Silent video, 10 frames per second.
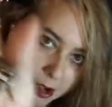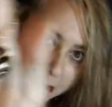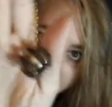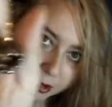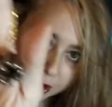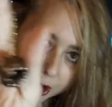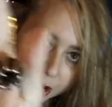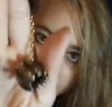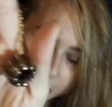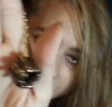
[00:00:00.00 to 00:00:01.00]
on my
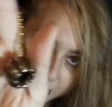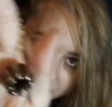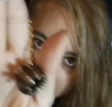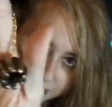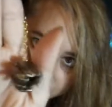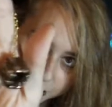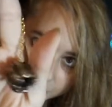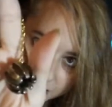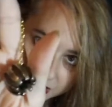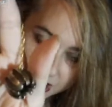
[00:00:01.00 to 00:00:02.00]

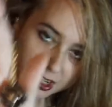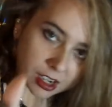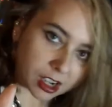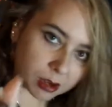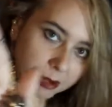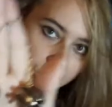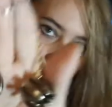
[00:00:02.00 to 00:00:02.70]
Kromentums, on my